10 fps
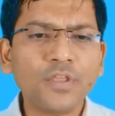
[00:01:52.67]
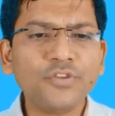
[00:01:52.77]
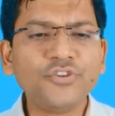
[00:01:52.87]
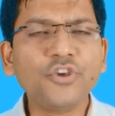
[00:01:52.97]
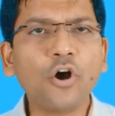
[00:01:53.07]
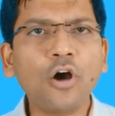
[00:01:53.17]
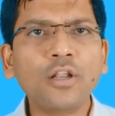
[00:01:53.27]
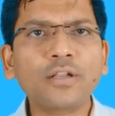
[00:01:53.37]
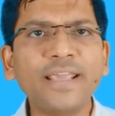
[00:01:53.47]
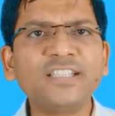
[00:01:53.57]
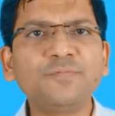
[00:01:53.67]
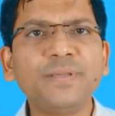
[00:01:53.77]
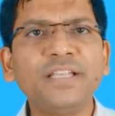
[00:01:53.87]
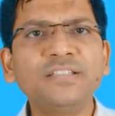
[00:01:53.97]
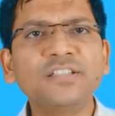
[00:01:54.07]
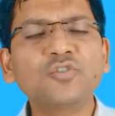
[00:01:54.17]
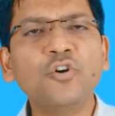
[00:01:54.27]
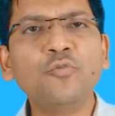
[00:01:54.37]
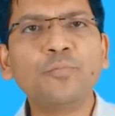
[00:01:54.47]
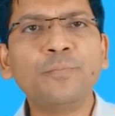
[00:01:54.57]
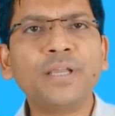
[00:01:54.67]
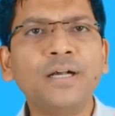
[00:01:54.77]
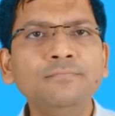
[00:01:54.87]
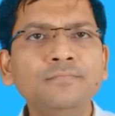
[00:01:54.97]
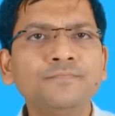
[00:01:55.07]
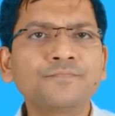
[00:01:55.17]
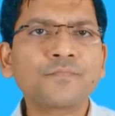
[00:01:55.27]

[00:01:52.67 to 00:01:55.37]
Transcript: your experience is going to become